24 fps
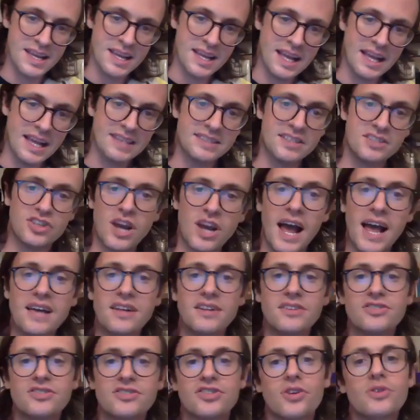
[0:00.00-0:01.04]
As a
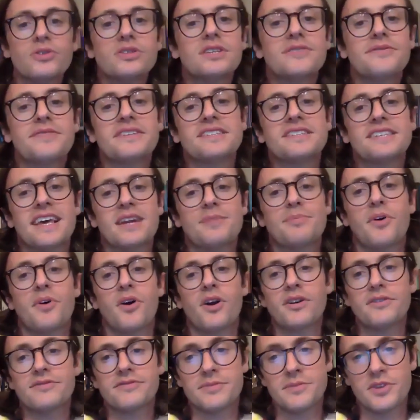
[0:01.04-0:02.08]
child, Joseph is set
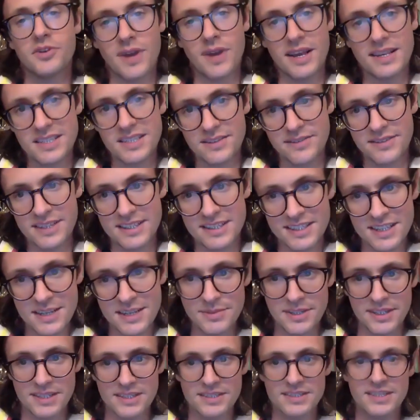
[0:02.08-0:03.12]
apart from the rest of his
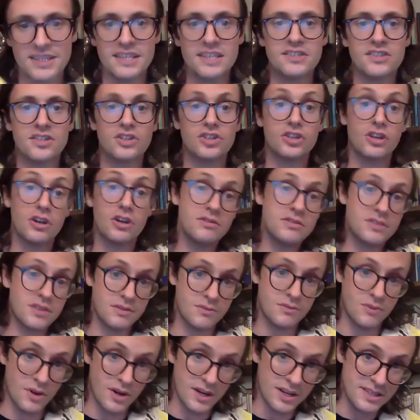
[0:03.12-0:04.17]
siblings. He's the
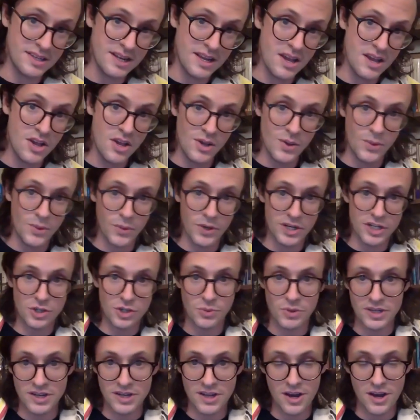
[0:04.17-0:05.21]
chosen one, which
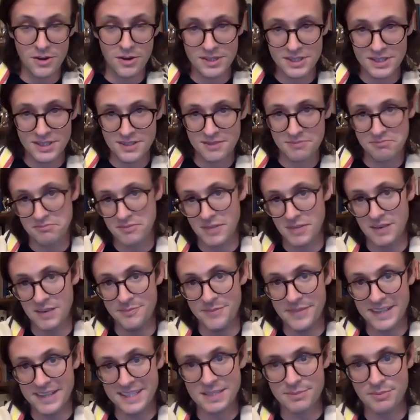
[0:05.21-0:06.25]
we know is a
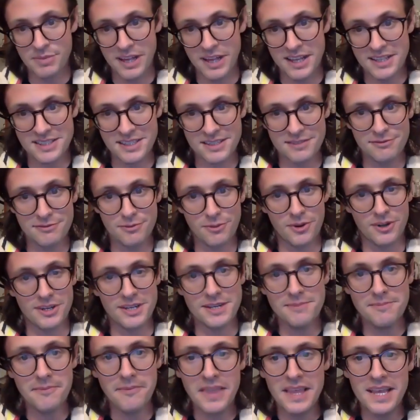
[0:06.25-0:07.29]
mixed blessing for
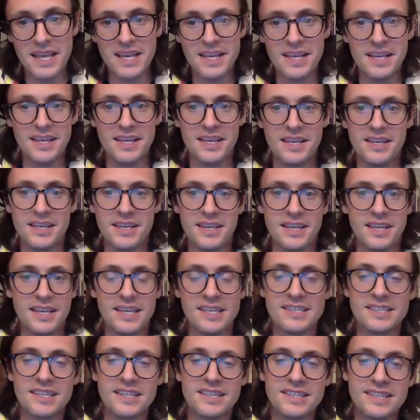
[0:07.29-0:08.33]
him.
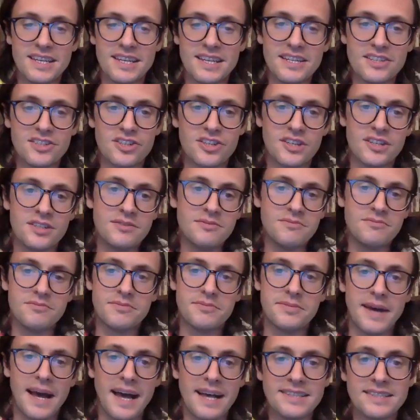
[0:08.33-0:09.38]
His distinction,
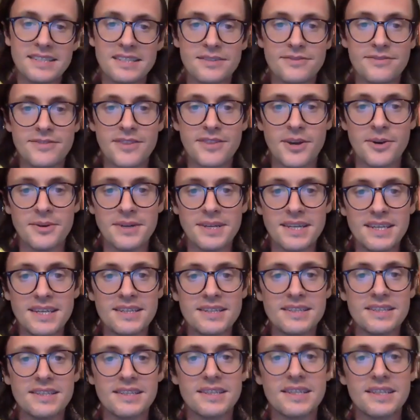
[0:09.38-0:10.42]
positive though it
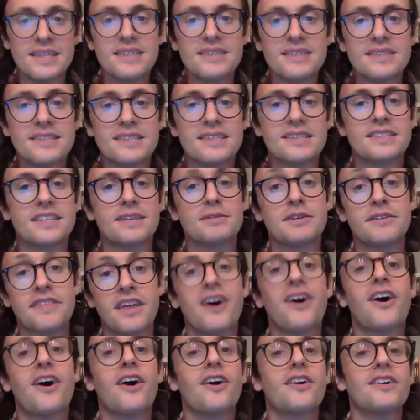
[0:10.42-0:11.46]
is, leads to some of the
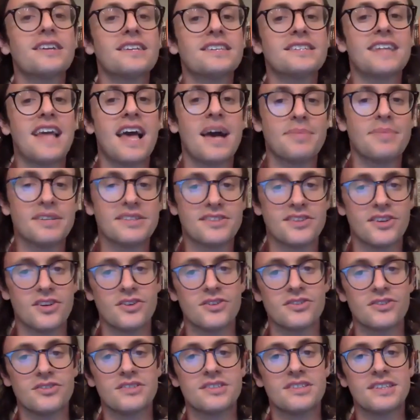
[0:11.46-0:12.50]
hardest
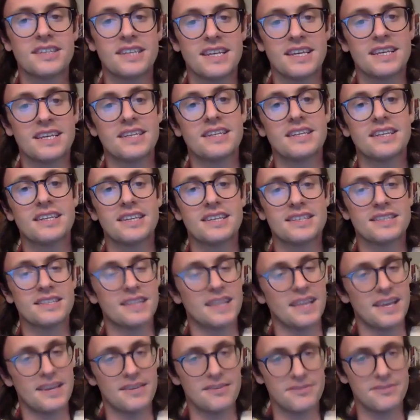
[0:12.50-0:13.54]
episodes in
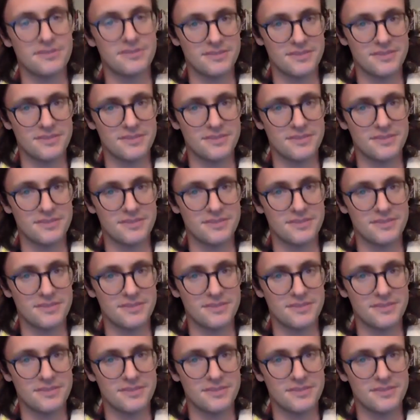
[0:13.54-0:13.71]
his life.